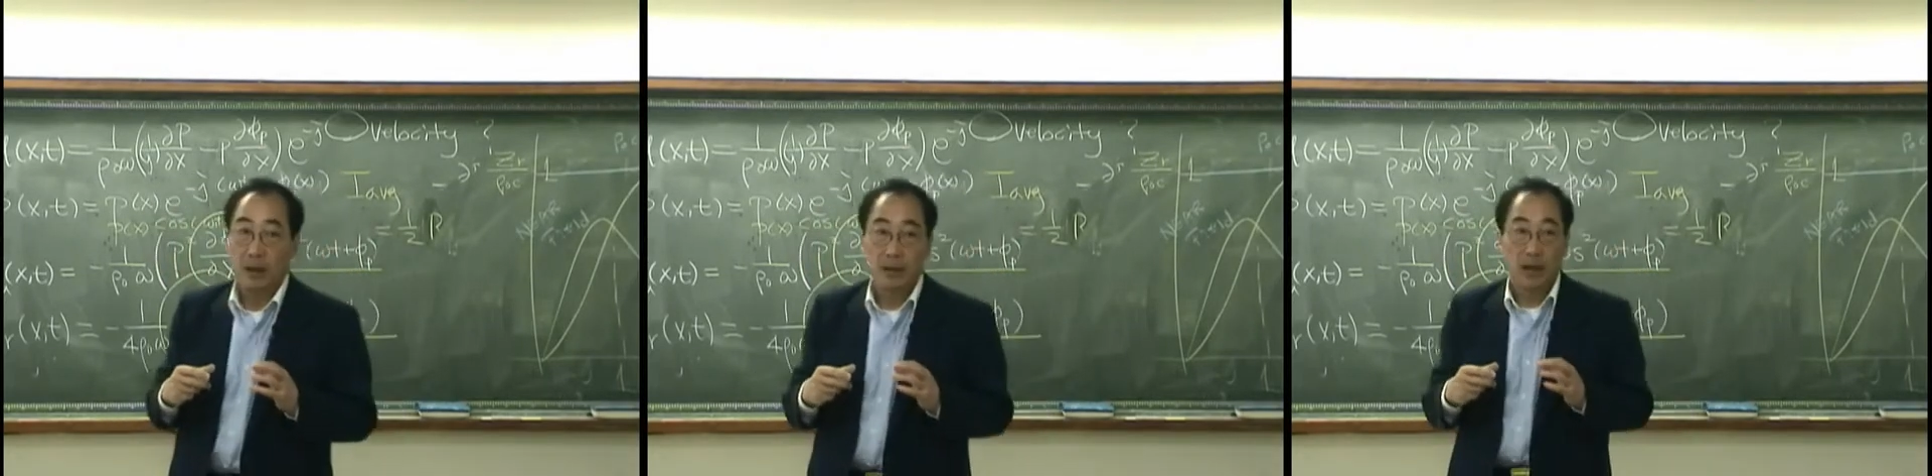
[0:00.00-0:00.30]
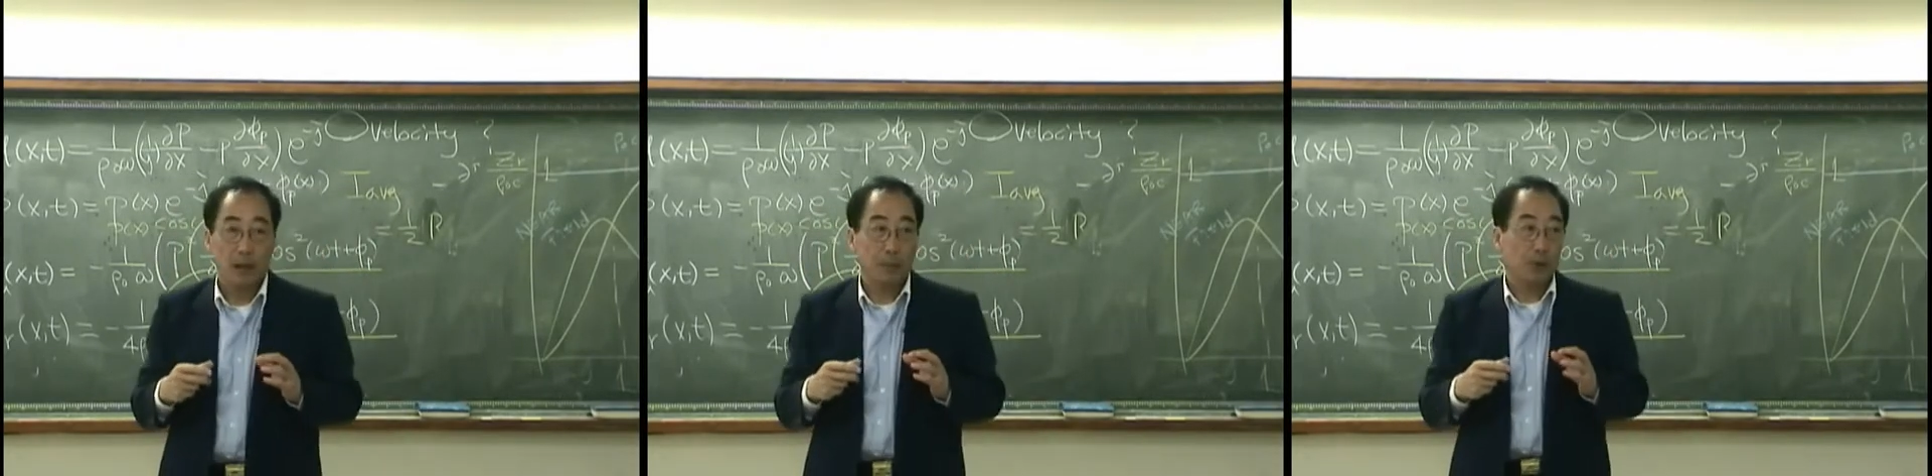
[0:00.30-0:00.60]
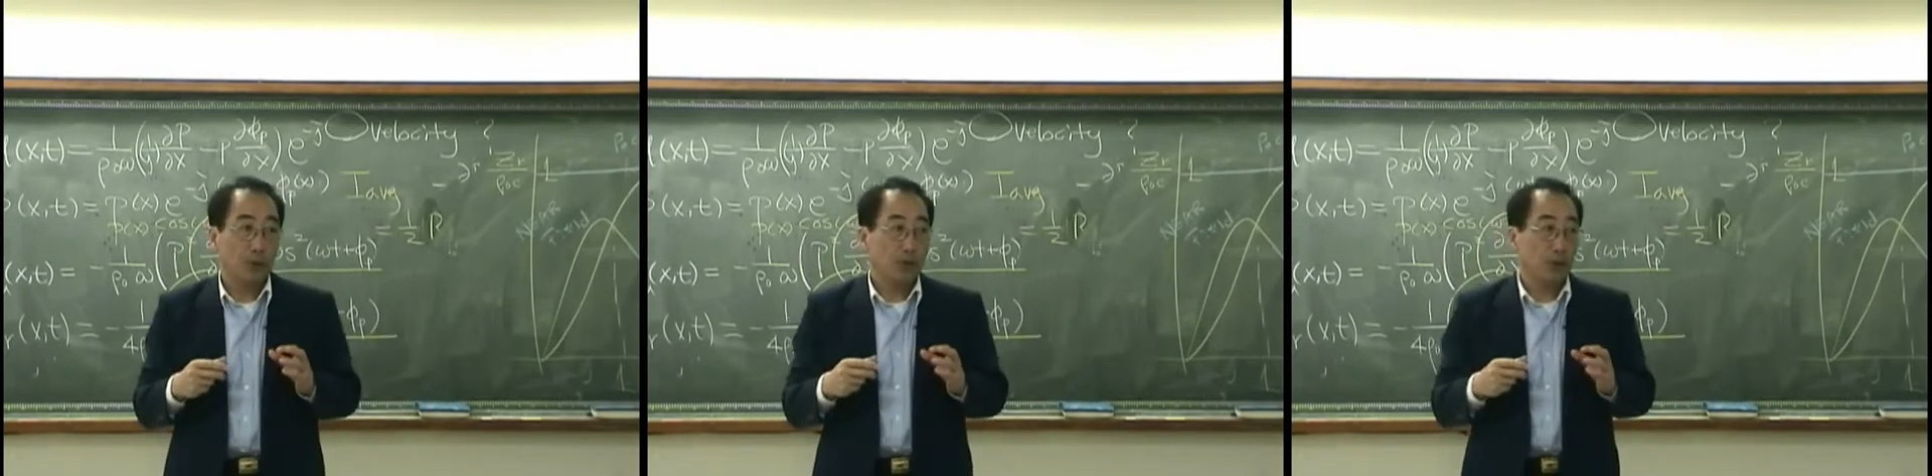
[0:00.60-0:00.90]

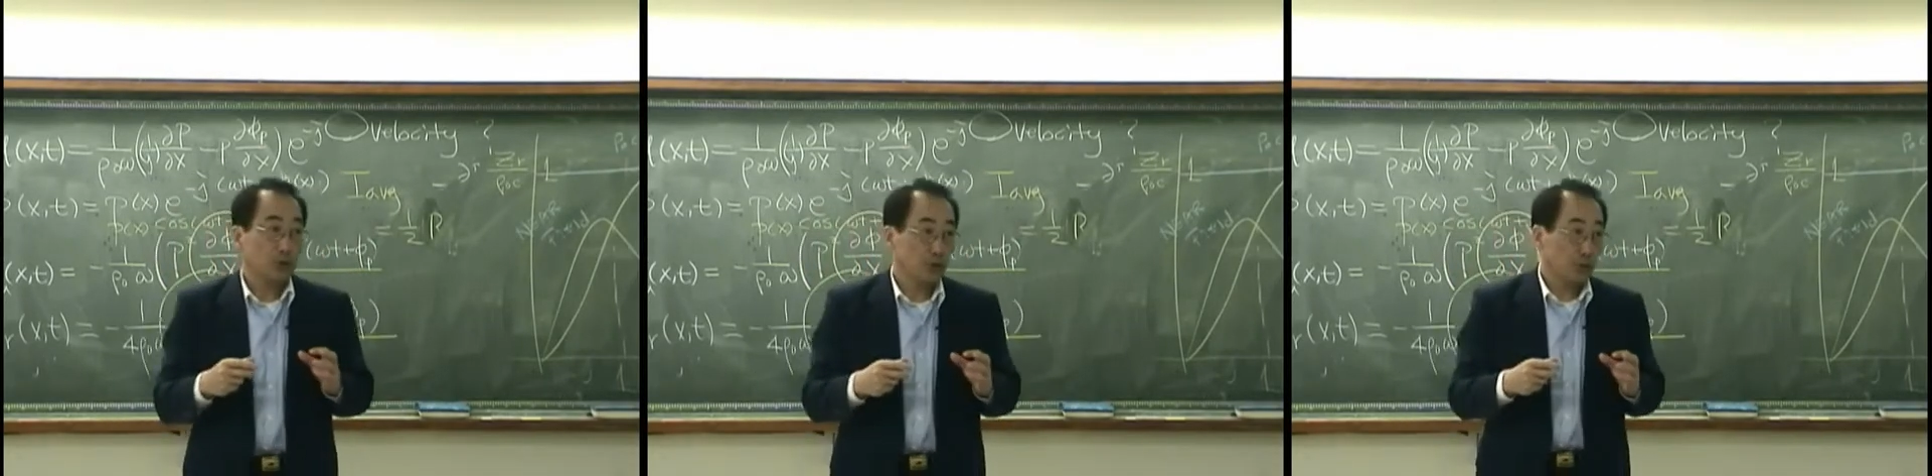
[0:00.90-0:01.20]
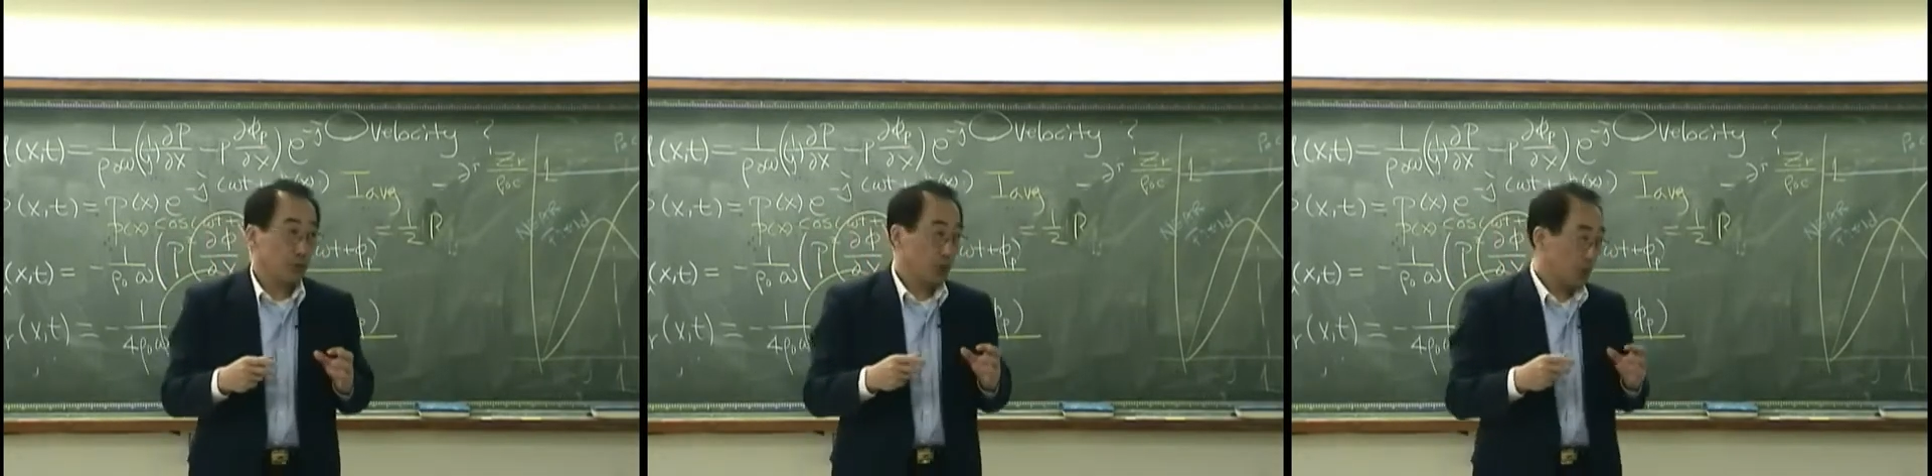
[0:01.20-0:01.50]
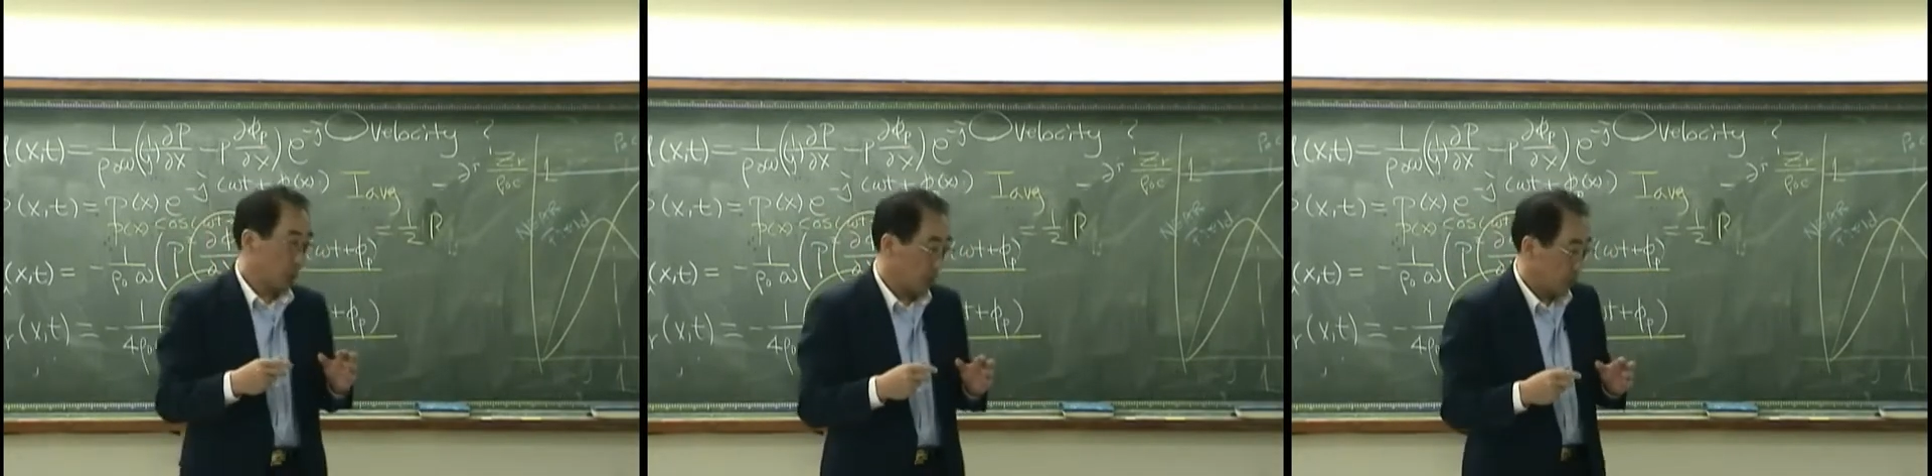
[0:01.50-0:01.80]
dipole, quadrupole,
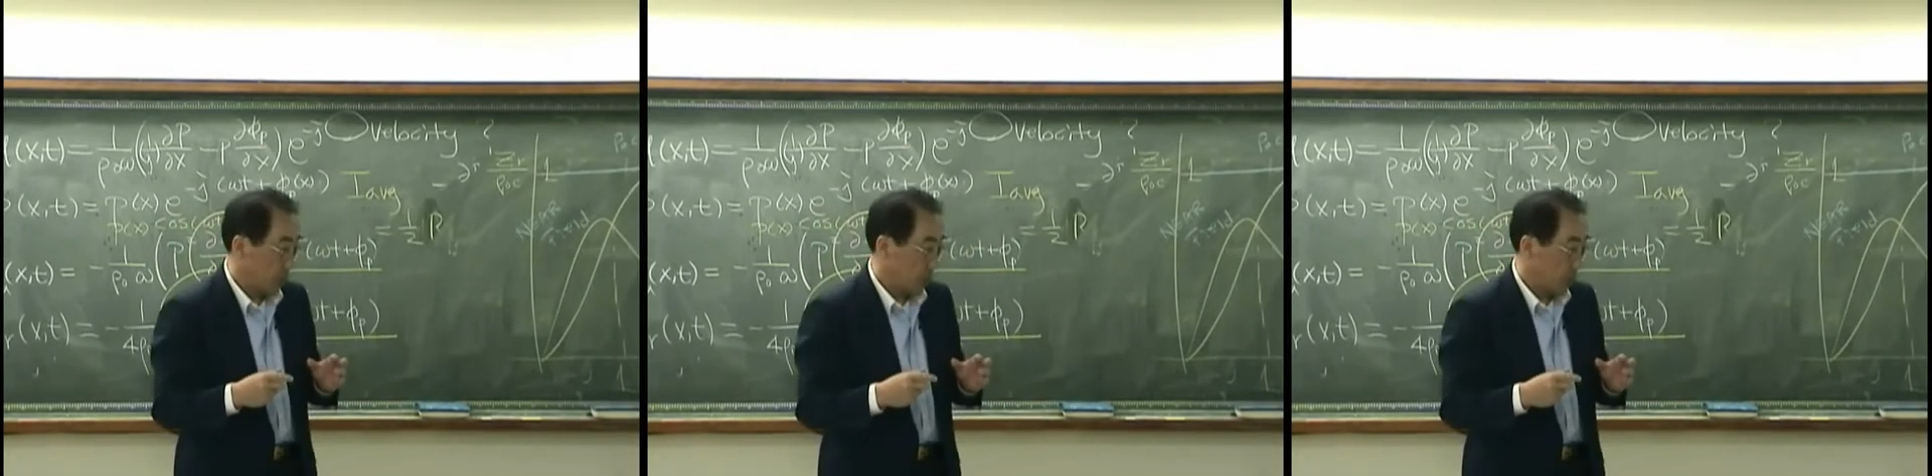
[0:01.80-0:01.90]
or